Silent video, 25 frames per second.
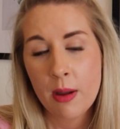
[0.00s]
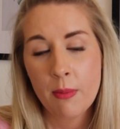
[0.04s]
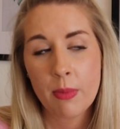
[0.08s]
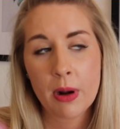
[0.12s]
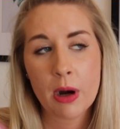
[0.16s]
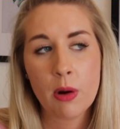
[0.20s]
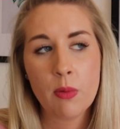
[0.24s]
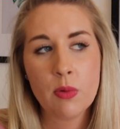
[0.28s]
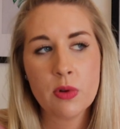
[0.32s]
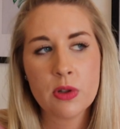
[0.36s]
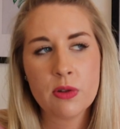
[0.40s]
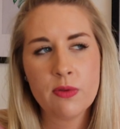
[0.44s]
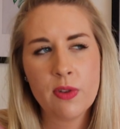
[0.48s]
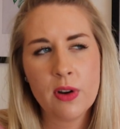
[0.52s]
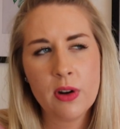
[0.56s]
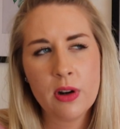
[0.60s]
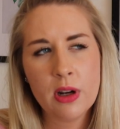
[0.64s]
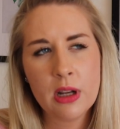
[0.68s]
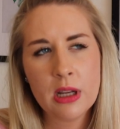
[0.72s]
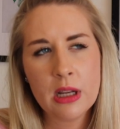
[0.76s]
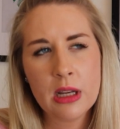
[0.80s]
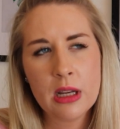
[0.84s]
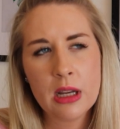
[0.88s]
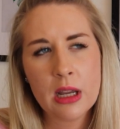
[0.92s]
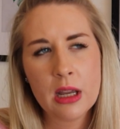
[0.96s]
But I was
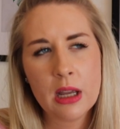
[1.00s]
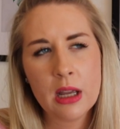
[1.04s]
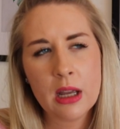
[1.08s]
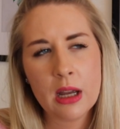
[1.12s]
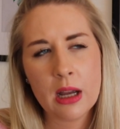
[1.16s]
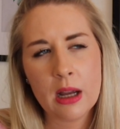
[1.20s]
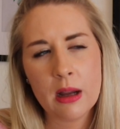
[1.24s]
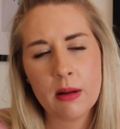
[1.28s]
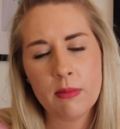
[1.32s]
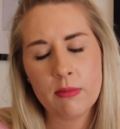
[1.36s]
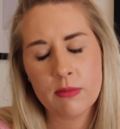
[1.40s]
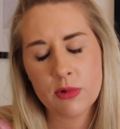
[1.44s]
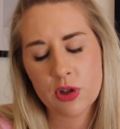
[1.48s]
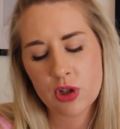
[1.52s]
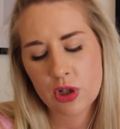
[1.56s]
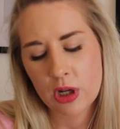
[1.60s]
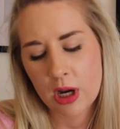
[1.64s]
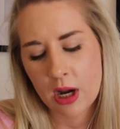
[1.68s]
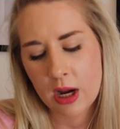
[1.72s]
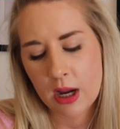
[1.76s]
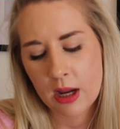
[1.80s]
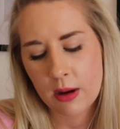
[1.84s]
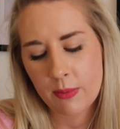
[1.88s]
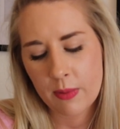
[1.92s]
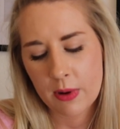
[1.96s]
very
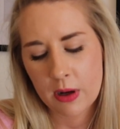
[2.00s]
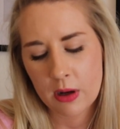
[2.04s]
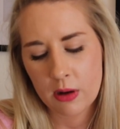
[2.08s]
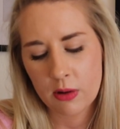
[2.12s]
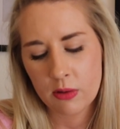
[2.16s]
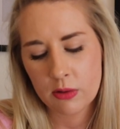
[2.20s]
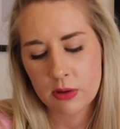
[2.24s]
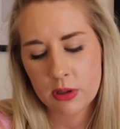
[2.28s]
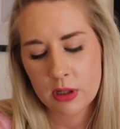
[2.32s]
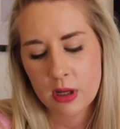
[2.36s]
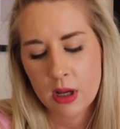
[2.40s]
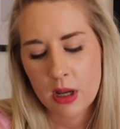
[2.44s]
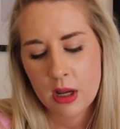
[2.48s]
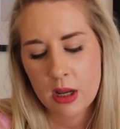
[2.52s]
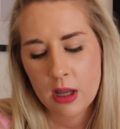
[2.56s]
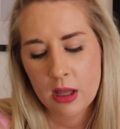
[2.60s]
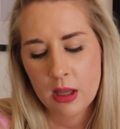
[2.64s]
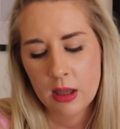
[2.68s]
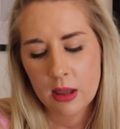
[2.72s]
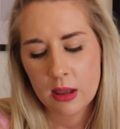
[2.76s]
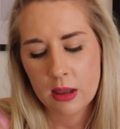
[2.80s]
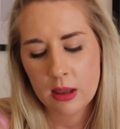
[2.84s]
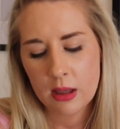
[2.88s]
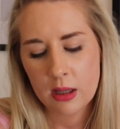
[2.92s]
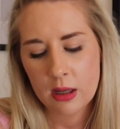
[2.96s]
shy about
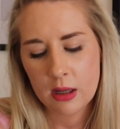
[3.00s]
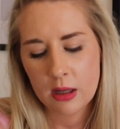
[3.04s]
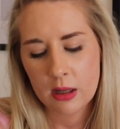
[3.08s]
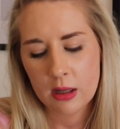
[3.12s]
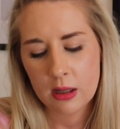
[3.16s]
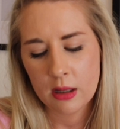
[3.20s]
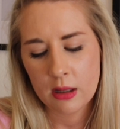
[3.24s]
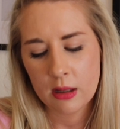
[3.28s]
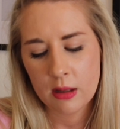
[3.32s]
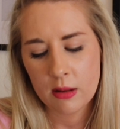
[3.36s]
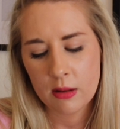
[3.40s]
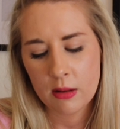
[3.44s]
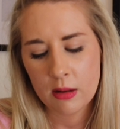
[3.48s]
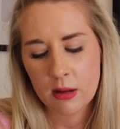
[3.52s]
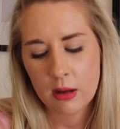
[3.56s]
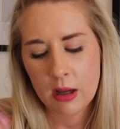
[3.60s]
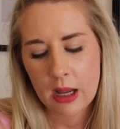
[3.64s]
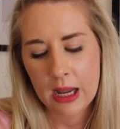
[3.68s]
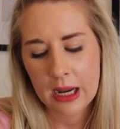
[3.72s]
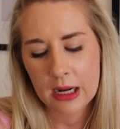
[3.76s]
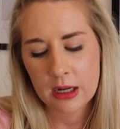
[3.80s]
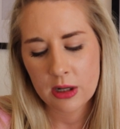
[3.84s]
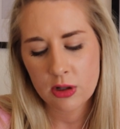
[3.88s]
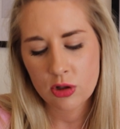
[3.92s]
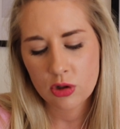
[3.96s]
the
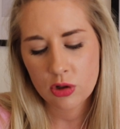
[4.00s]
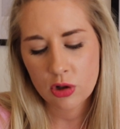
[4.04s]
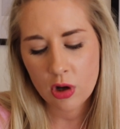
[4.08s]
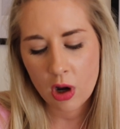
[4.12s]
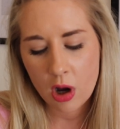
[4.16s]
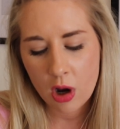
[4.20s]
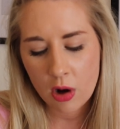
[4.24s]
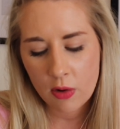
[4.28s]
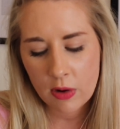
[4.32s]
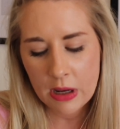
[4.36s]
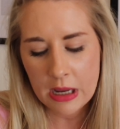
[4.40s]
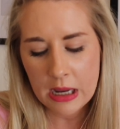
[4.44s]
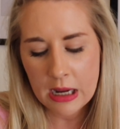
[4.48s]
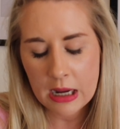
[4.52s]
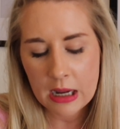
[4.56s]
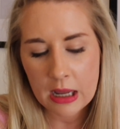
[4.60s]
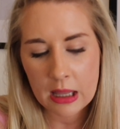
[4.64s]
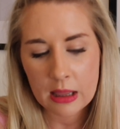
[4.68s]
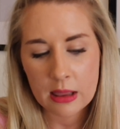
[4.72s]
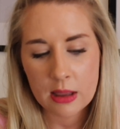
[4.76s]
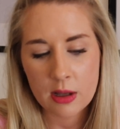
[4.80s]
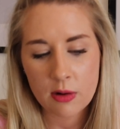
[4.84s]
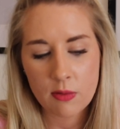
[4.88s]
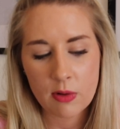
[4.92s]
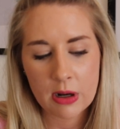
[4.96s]
acne scarring
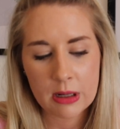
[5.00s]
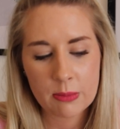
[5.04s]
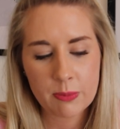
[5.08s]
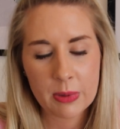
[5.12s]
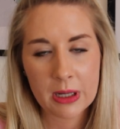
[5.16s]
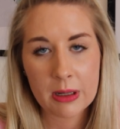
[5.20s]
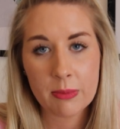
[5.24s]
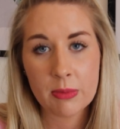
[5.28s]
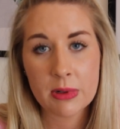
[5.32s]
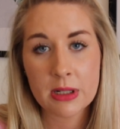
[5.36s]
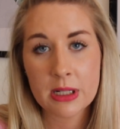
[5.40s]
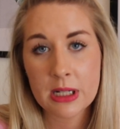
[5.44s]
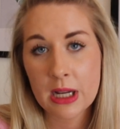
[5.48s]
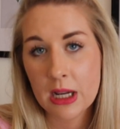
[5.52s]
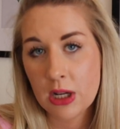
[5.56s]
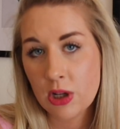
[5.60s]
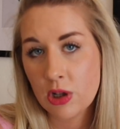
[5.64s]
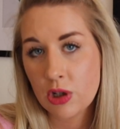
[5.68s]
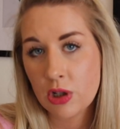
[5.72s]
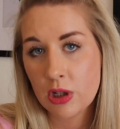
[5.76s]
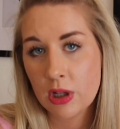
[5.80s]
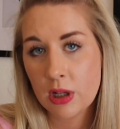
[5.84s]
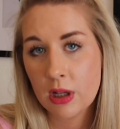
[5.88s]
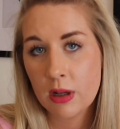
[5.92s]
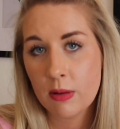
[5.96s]
and the red
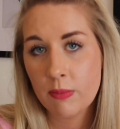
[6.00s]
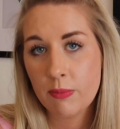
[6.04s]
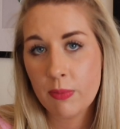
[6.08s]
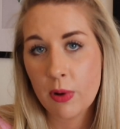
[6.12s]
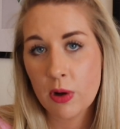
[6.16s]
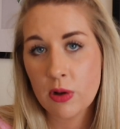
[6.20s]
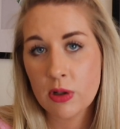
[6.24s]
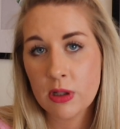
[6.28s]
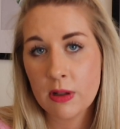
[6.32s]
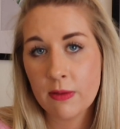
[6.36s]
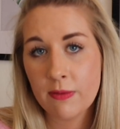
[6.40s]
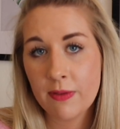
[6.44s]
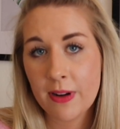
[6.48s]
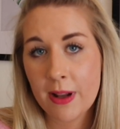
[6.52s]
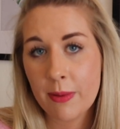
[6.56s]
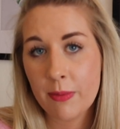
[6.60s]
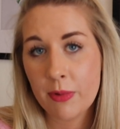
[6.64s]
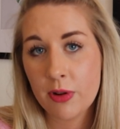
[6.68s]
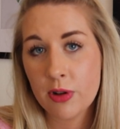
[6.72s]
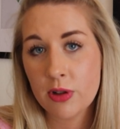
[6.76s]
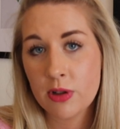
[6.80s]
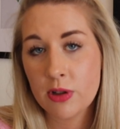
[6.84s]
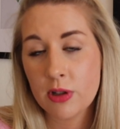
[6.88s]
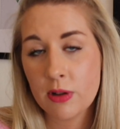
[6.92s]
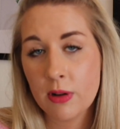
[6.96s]
pigmentation,
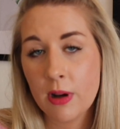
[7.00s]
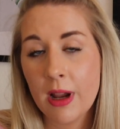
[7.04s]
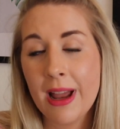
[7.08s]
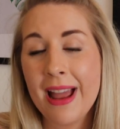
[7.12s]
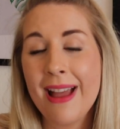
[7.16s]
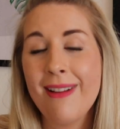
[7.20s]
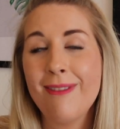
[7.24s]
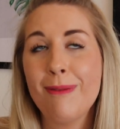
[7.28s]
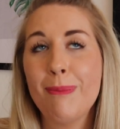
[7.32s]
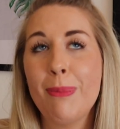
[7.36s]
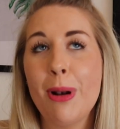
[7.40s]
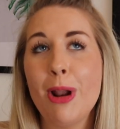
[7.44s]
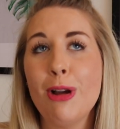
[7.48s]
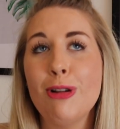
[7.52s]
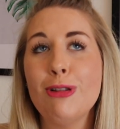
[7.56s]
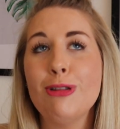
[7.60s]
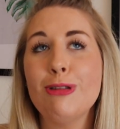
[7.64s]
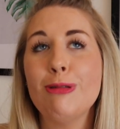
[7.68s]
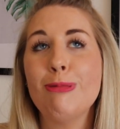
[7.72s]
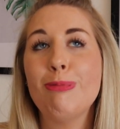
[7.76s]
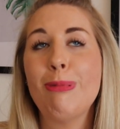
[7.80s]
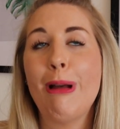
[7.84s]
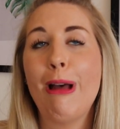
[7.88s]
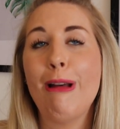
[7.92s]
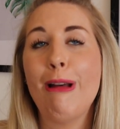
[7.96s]
post-inflammatory